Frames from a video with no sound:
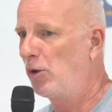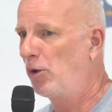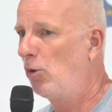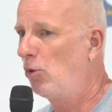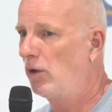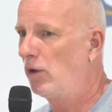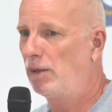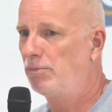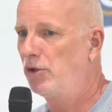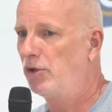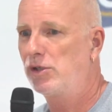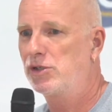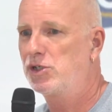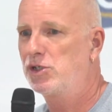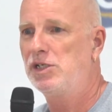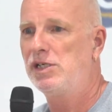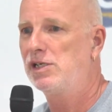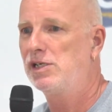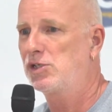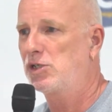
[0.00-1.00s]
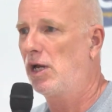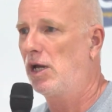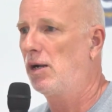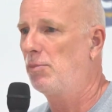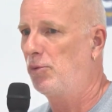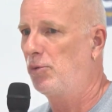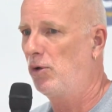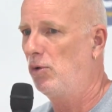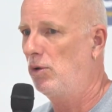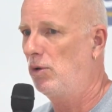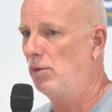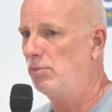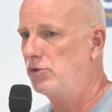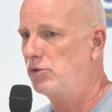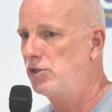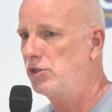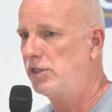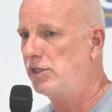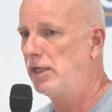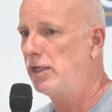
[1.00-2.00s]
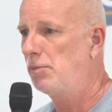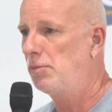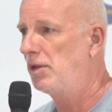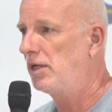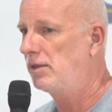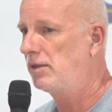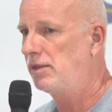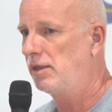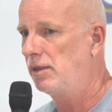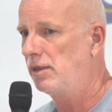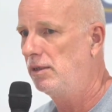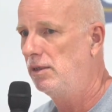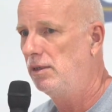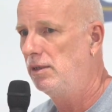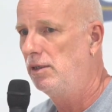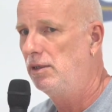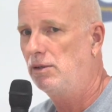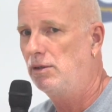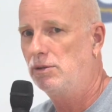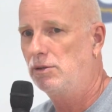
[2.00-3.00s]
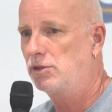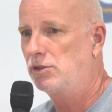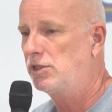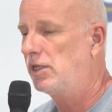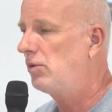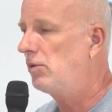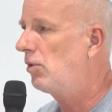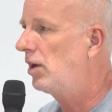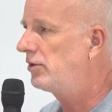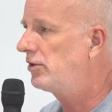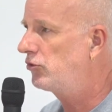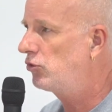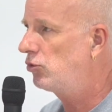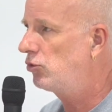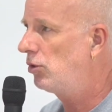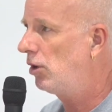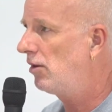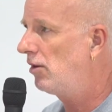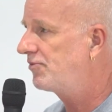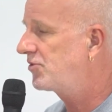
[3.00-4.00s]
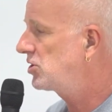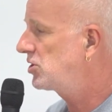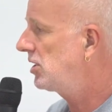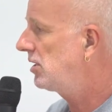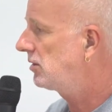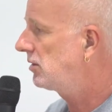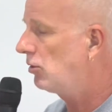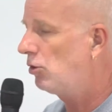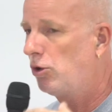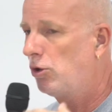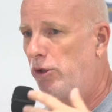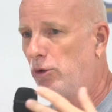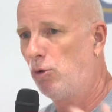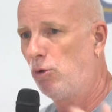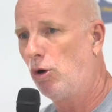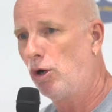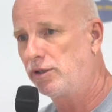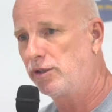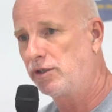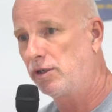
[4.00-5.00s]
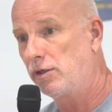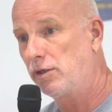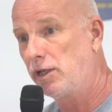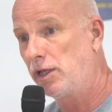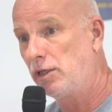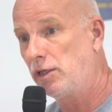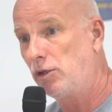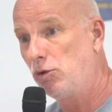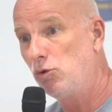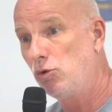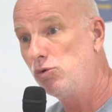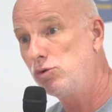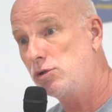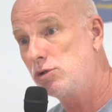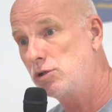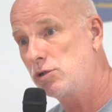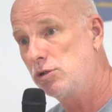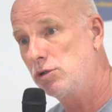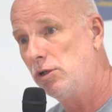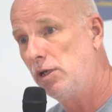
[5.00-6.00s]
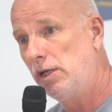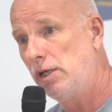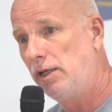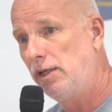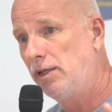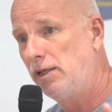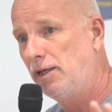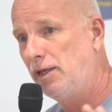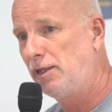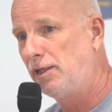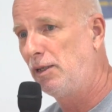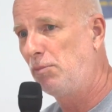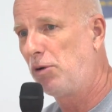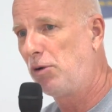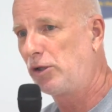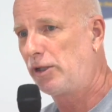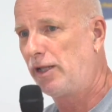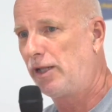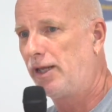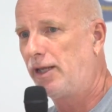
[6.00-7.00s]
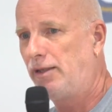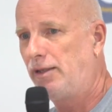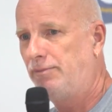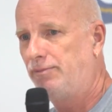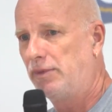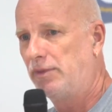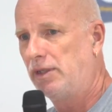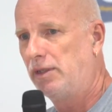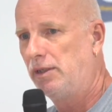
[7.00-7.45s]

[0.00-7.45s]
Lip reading: program, not CSR program, sustainability, because they want to offset all the water they use in the bottling.